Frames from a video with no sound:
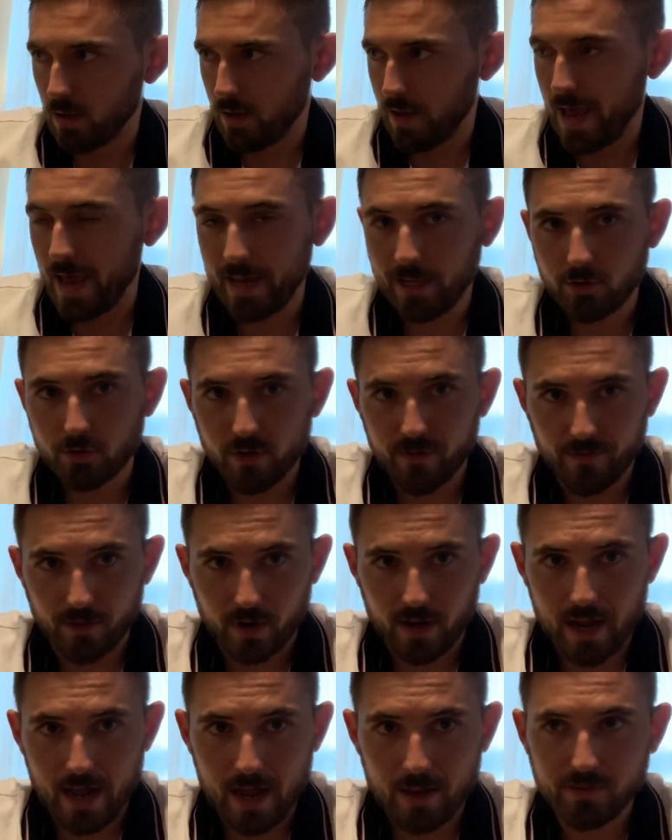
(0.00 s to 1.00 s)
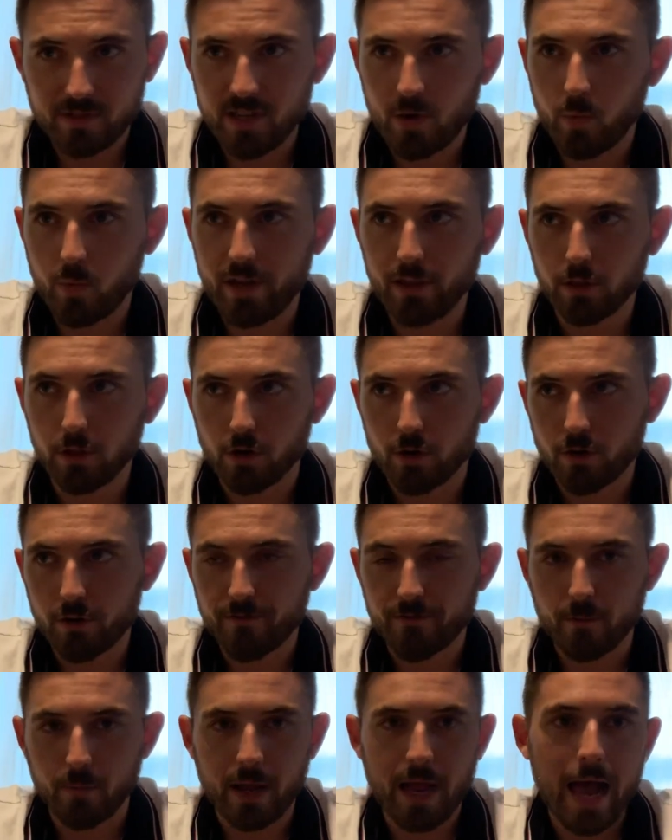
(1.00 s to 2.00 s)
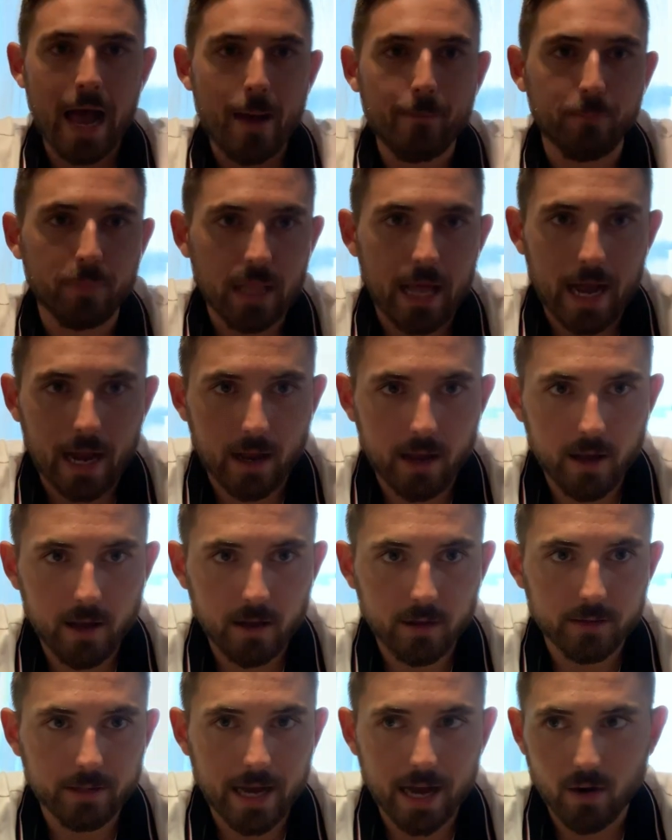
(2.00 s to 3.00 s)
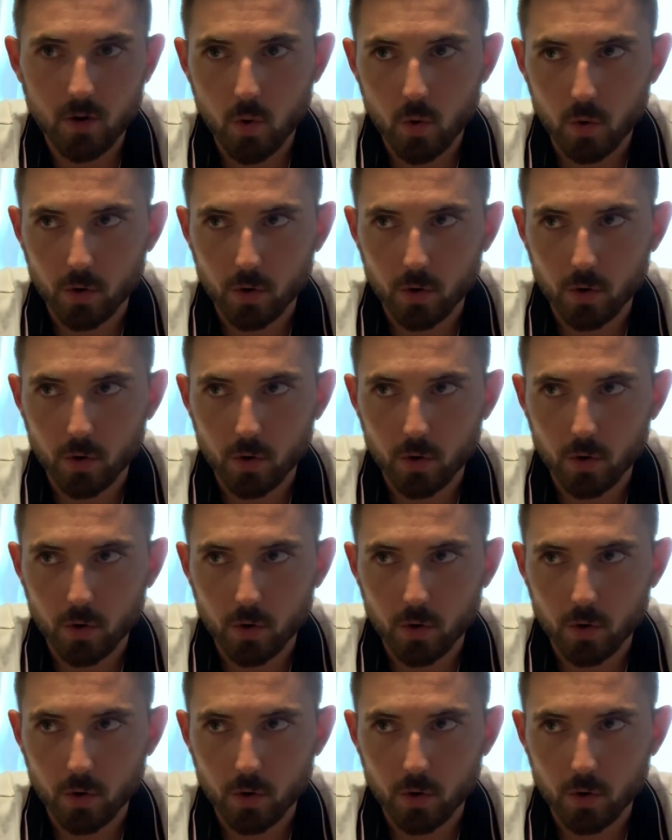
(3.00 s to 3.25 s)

hatred for cops that we learned from copblock.org